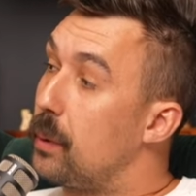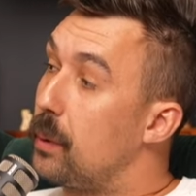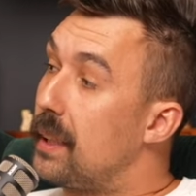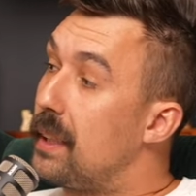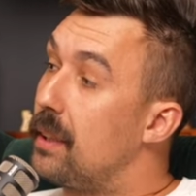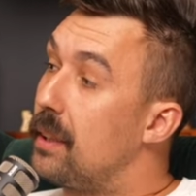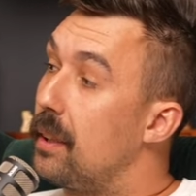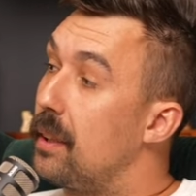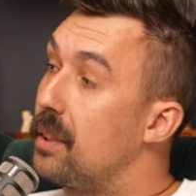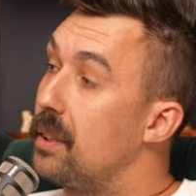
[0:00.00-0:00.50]

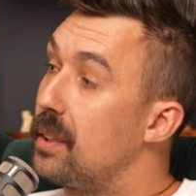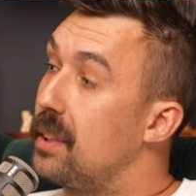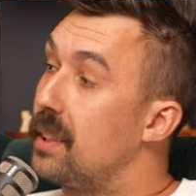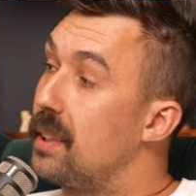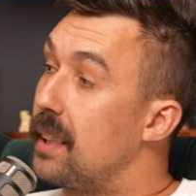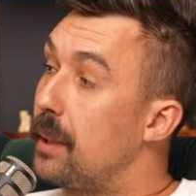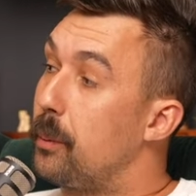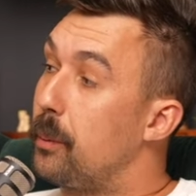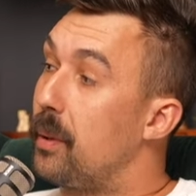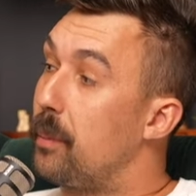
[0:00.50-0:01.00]
research to
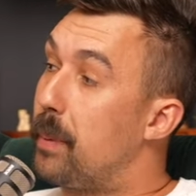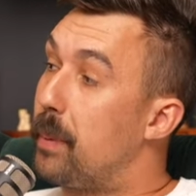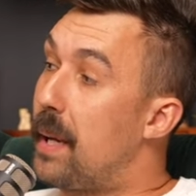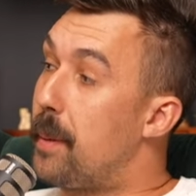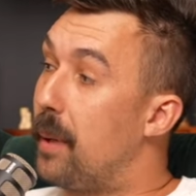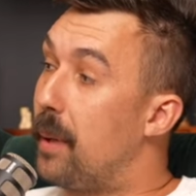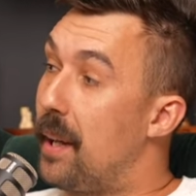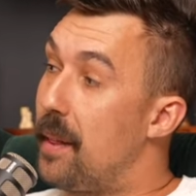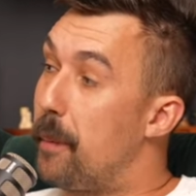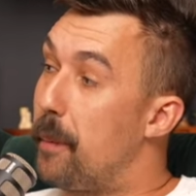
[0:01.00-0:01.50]
see what
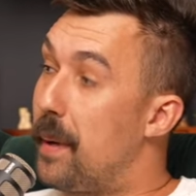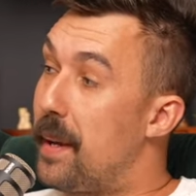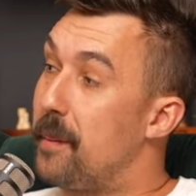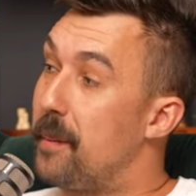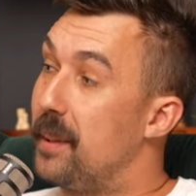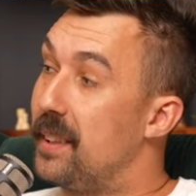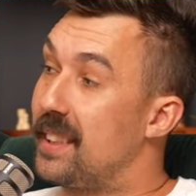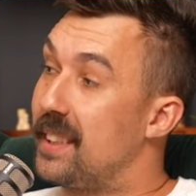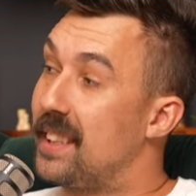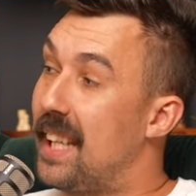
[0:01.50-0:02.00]
people, other people are